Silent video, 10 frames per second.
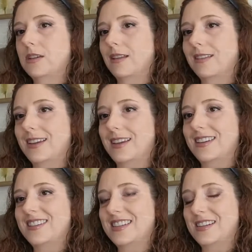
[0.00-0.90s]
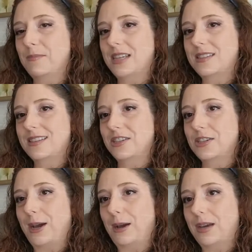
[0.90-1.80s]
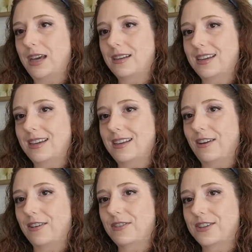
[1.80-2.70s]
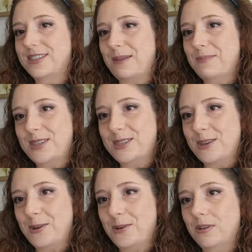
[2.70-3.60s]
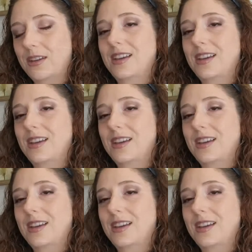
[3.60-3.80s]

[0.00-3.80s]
Shelly did an amazing job editing our first episode